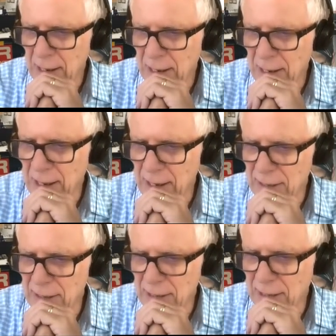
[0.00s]

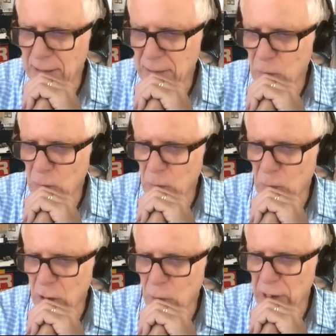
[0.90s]
as
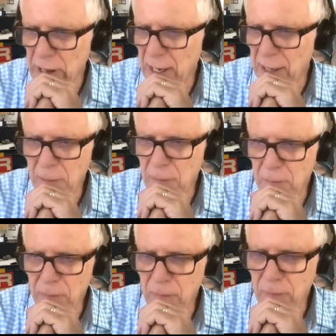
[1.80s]
we're within
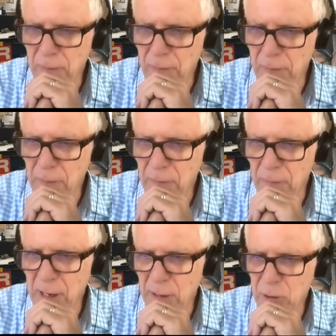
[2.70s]

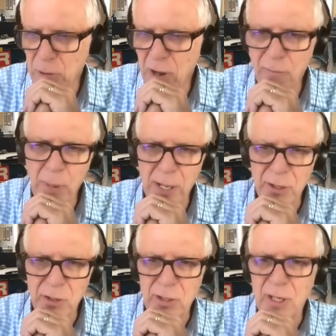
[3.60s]
12
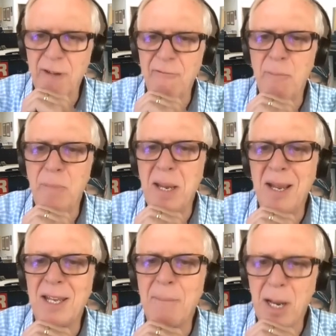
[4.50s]
months of being
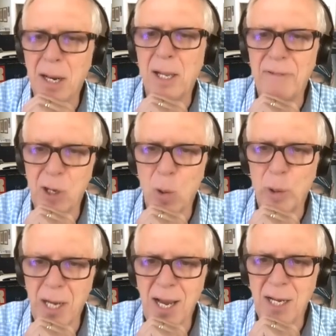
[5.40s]
in the middle of a
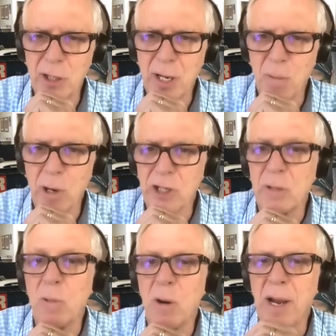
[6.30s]
golden age.
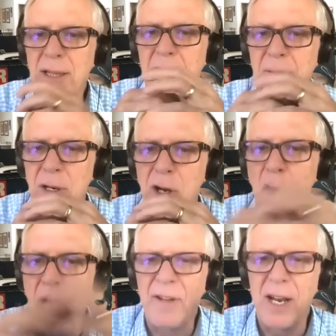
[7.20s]
We're at the
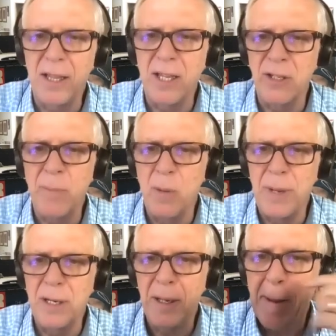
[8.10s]
dawn of it at this
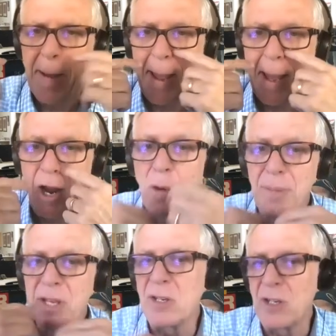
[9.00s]
moment. And I hope
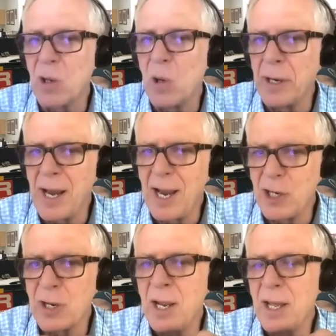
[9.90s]
this is a golden
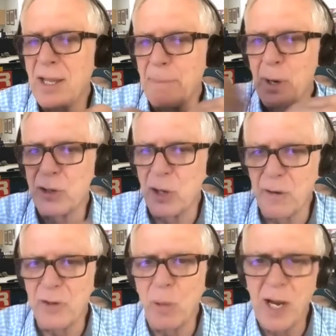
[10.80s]
age that
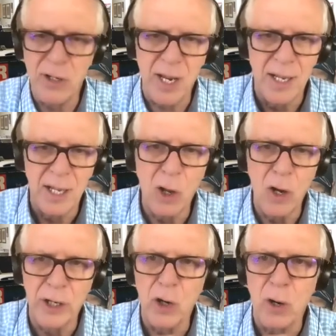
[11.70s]
preserves racing in the
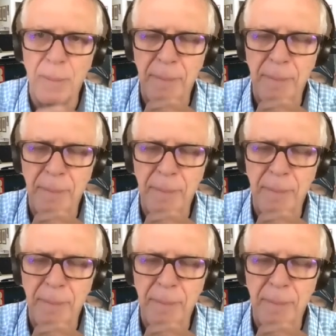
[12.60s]
long term.